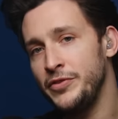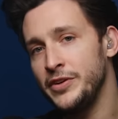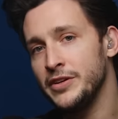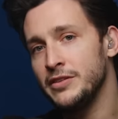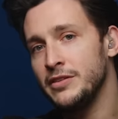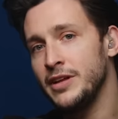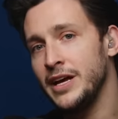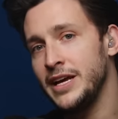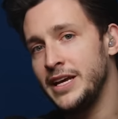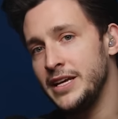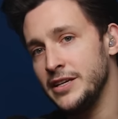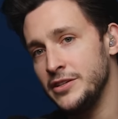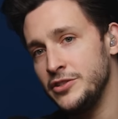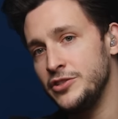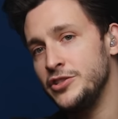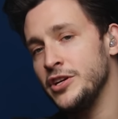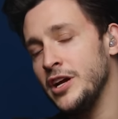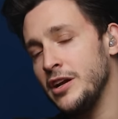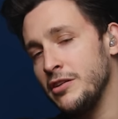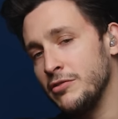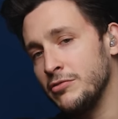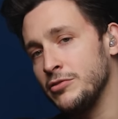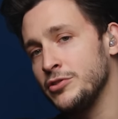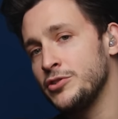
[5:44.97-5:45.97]
feel like in
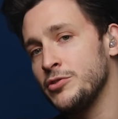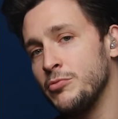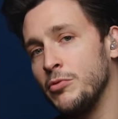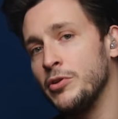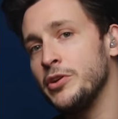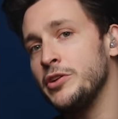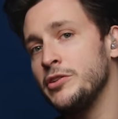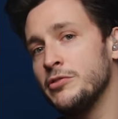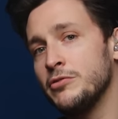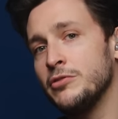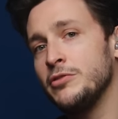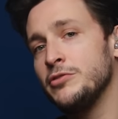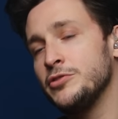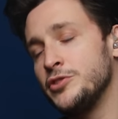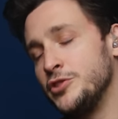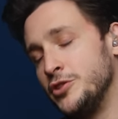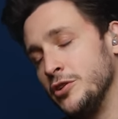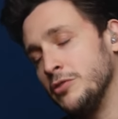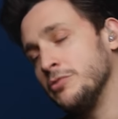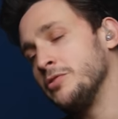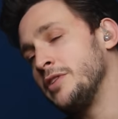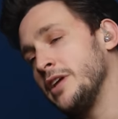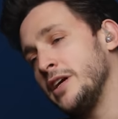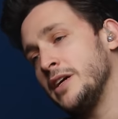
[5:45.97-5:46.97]
general, twenty year olds
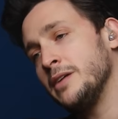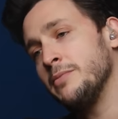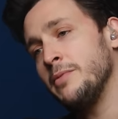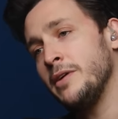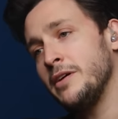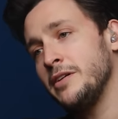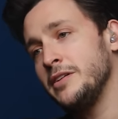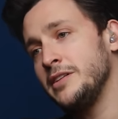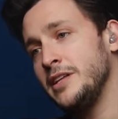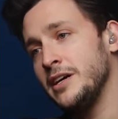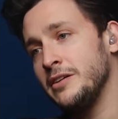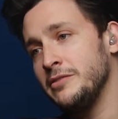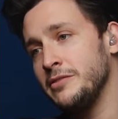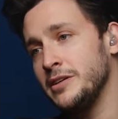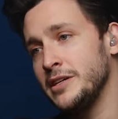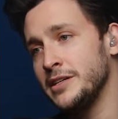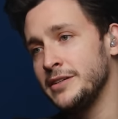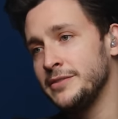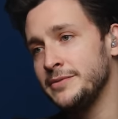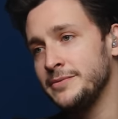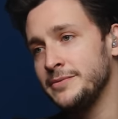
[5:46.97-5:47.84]
don't think about it that way?